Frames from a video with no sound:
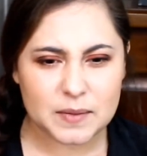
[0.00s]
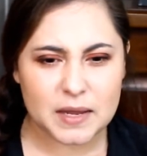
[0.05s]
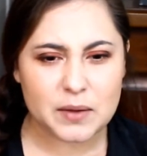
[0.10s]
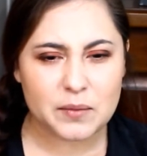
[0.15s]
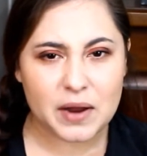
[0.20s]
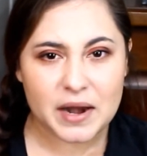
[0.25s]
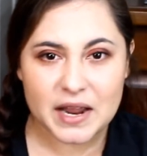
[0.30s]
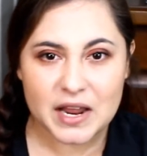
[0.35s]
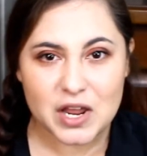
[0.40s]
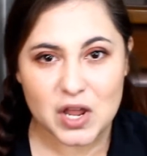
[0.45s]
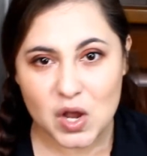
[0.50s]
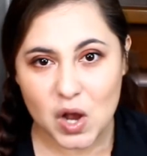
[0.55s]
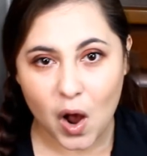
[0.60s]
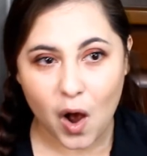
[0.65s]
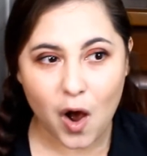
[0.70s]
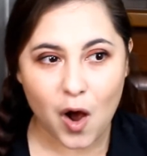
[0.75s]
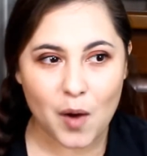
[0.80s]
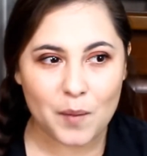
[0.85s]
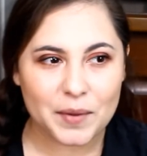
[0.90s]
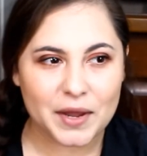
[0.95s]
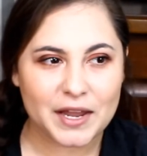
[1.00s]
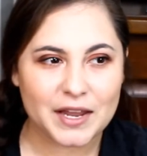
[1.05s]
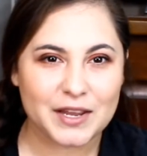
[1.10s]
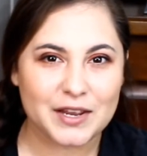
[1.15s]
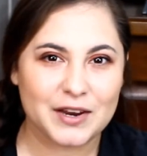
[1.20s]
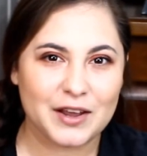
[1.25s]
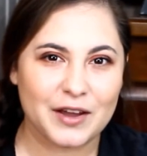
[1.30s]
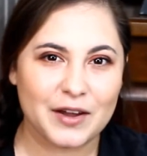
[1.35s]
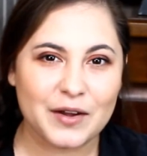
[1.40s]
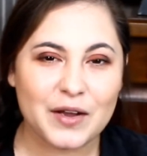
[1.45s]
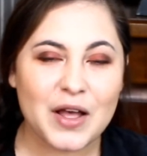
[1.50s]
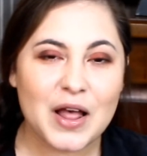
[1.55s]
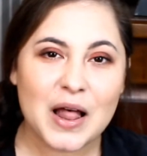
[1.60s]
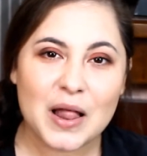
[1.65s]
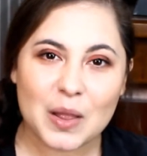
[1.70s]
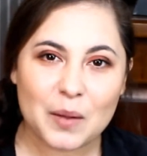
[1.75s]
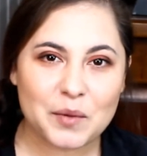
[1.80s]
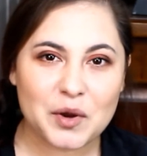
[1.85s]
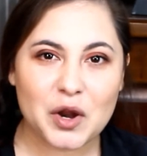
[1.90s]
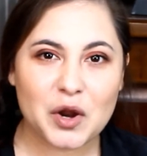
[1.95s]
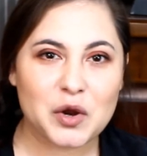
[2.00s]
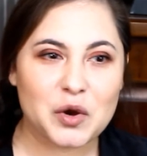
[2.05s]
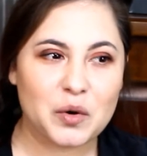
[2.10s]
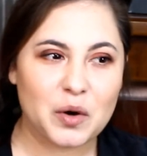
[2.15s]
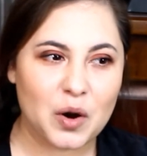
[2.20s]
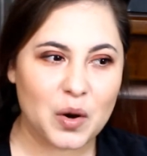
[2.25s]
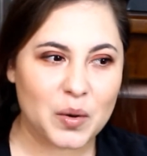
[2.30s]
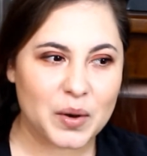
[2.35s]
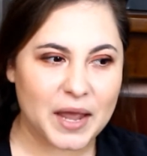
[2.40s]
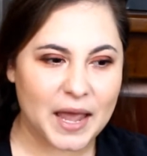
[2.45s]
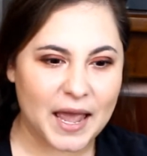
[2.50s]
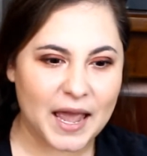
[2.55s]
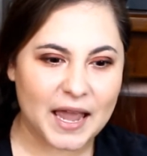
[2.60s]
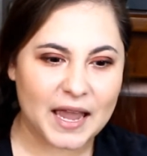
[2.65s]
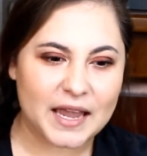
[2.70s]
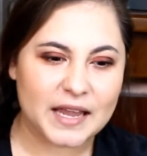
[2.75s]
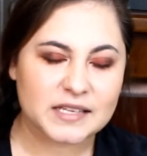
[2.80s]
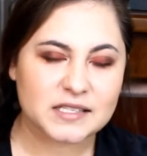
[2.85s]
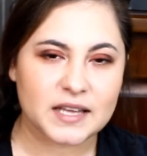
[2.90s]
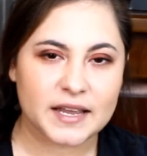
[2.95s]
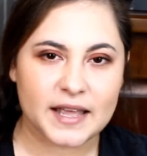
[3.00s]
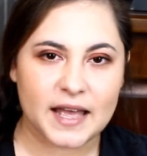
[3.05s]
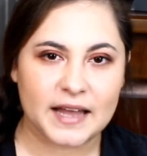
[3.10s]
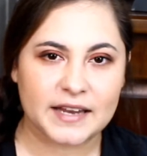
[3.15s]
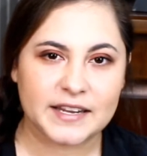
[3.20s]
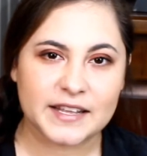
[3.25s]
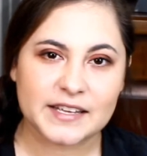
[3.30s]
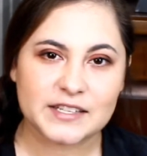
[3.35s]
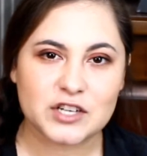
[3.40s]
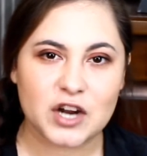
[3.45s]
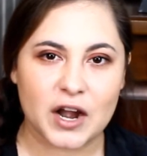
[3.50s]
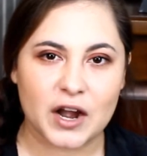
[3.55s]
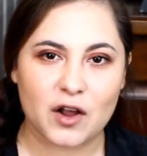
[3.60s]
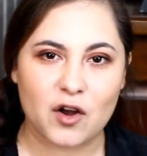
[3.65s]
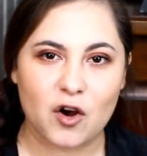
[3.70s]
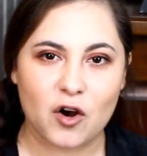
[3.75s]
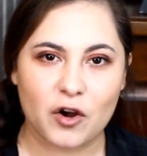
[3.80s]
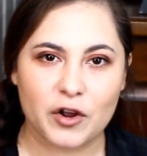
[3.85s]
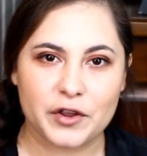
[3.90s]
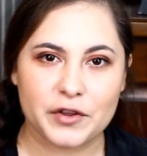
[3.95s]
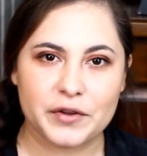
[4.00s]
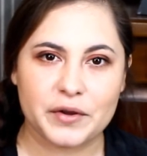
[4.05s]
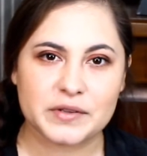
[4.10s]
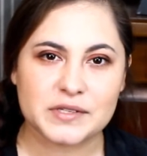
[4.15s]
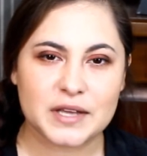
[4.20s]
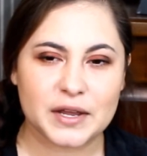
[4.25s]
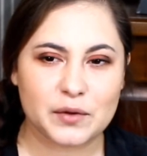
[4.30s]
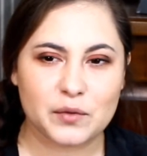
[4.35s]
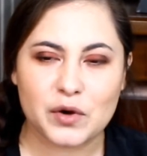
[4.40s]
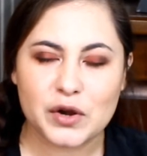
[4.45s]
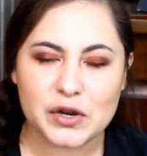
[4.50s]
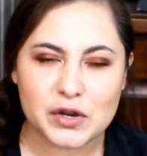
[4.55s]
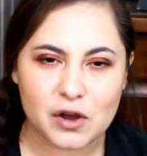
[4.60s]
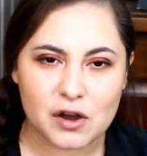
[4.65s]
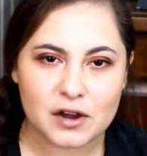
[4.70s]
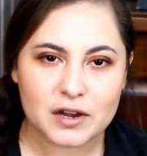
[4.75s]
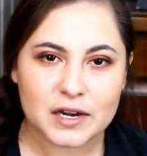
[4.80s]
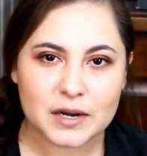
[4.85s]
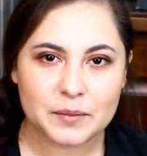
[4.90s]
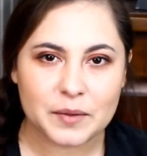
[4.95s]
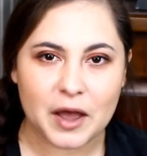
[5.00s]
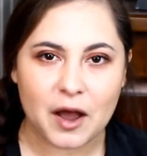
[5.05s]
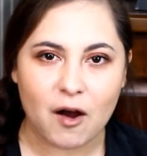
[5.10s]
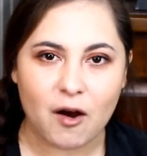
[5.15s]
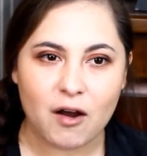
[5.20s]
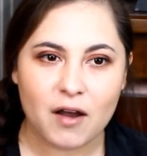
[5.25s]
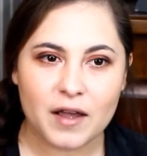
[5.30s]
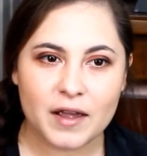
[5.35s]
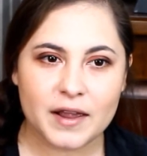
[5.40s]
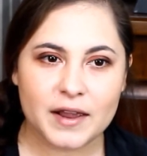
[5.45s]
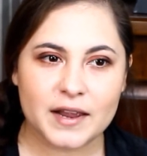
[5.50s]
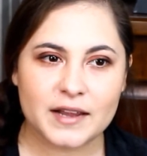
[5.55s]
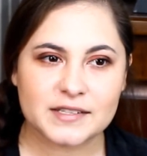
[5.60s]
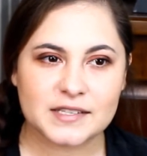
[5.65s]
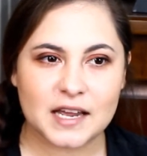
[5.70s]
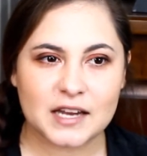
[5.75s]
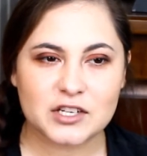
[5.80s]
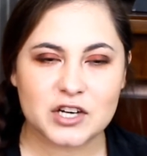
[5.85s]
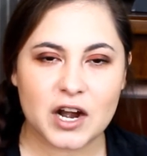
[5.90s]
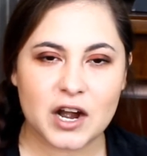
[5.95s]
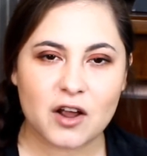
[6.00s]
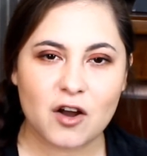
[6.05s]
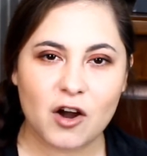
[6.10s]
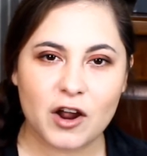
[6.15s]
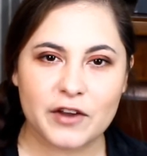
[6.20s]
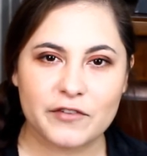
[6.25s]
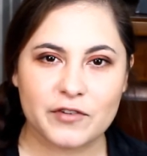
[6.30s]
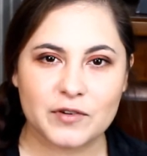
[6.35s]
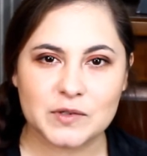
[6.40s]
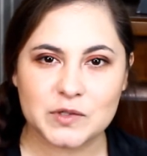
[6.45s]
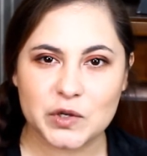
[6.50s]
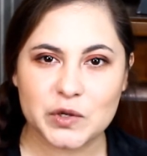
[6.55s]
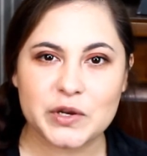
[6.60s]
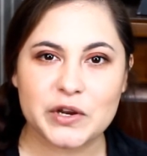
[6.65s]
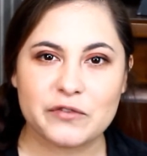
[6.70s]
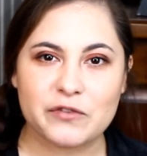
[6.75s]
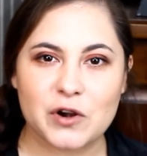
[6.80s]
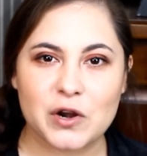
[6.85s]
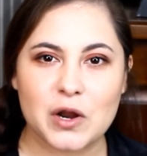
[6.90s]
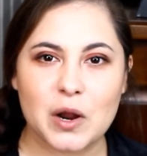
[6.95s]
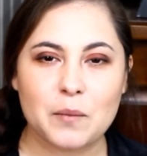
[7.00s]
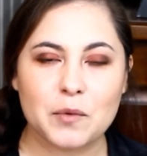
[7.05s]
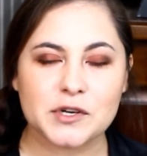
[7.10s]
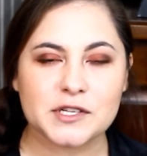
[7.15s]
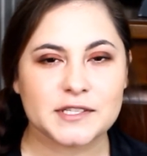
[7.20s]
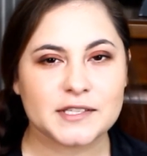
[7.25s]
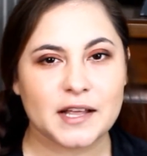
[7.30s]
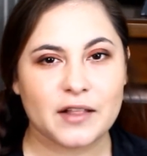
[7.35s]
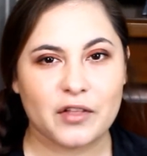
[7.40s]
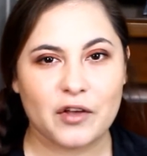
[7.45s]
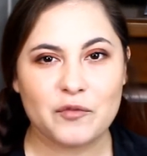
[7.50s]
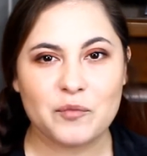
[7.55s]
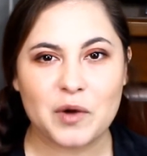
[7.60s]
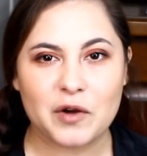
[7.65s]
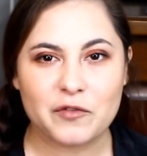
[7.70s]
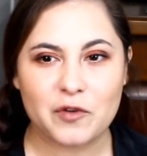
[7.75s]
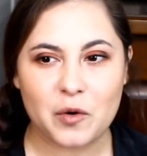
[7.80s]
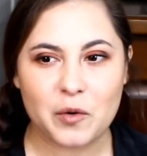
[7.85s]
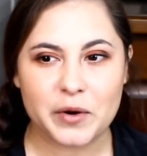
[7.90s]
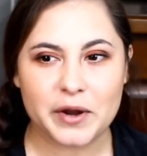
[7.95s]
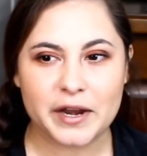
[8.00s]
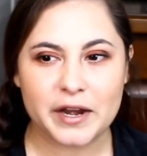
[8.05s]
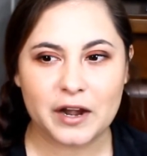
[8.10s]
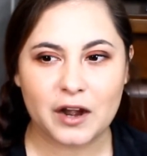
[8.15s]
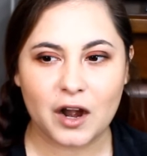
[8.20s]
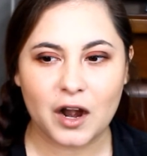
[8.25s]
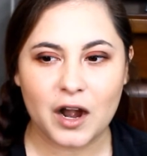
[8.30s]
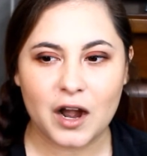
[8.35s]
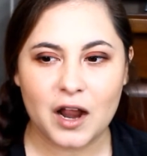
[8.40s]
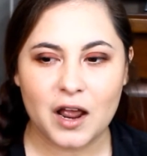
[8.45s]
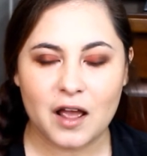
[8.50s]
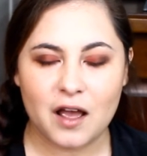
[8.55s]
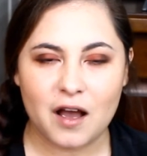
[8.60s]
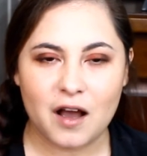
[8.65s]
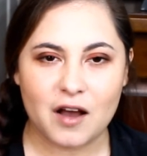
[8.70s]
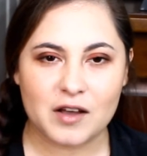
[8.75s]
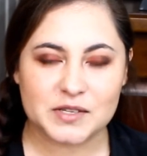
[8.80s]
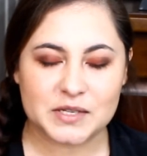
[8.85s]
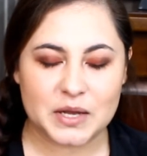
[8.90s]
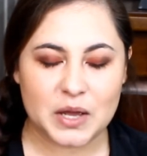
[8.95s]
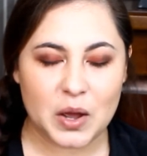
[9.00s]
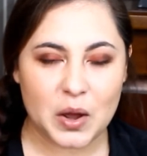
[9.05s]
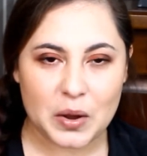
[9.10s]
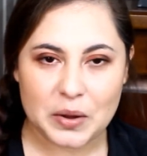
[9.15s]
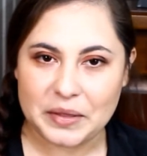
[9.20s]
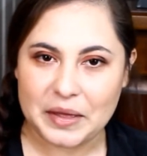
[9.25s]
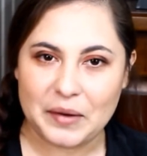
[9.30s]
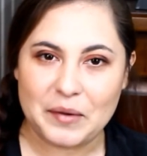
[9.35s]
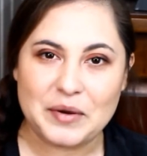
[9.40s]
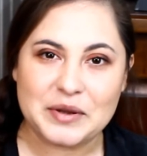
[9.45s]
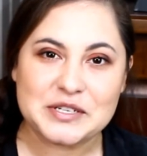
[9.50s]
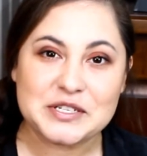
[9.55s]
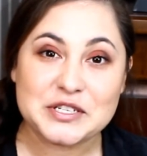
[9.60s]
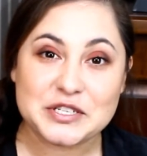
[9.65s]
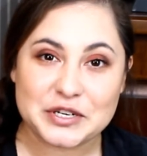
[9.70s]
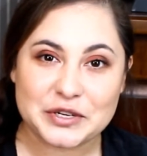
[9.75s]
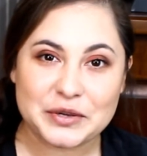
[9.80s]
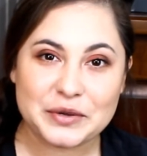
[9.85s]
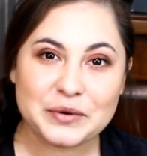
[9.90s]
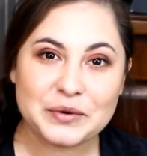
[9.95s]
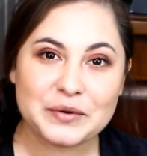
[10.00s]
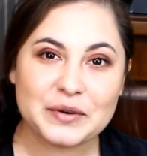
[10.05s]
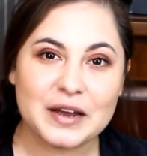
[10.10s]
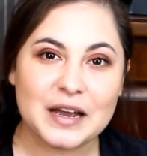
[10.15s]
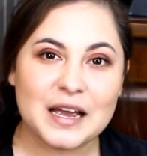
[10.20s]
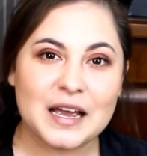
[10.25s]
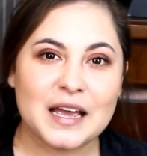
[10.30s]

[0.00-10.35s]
Why didn't you call me? You know, let me know you're okay. He's like, I did try to call you. I was like, what are you talking about? He said, I tried to call you from two different numbers because I left my phone here. I was like, oh, that was you?